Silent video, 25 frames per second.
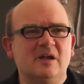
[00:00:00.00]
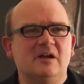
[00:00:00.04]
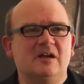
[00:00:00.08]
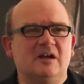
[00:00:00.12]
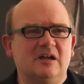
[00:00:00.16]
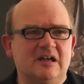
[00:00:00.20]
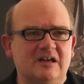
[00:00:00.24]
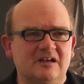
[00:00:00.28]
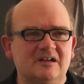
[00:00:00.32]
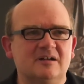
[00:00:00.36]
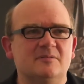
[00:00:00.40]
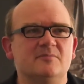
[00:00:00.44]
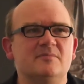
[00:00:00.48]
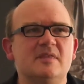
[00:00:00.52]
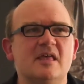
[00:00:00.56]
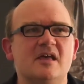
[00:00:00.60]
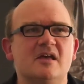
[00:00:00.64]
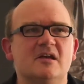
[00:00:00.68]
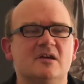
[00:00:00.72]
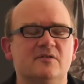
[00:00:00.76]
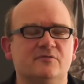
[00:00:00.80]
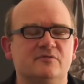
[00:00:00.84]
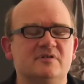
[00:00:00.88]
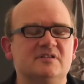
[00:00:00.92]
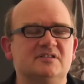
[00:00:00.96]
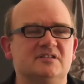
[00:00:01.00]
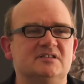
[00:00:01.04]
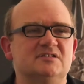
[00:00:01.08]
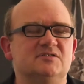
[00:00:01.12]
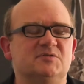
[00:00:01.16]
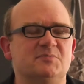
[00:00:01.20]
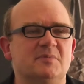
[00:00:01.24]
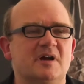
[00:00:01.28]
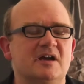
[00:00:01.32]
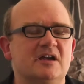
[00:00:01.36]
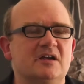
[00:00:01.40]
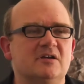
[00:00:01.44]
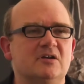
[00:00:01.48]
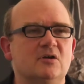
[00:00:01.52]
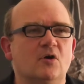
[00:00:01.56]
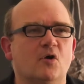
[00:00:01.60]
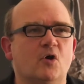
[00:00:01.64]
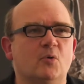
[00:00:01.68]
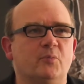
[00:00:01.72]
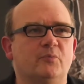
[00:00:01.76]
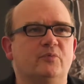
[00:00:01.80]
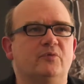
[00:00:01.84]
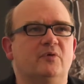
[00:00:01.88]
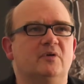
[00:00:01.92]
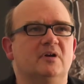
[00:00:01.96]
for instance, my
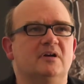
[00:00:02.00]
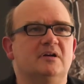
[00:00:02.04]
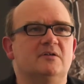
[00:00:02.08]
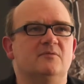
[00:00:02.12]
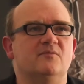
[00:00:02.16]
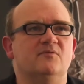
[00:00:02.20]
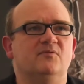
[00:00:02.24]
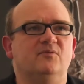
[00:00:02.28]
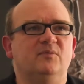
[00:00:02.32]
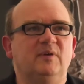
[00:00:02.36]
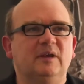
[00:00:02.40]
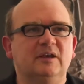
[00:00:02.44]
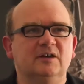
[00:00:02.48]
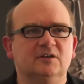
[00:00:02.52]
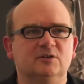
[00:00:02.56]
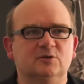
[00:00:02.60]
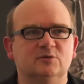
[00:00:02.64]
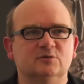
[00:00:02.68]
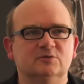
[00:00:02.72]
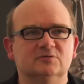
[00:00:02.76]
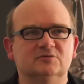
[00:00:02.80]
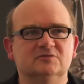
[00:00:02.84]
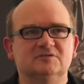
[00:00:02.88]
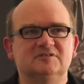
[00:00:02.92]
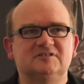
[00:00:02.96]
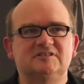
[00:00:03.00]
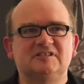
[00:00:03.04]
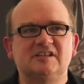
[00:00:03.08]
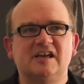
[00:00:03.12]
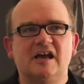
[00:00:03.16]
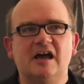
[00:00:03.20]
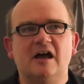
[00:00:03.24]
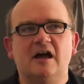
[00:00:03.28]
opera vehicles.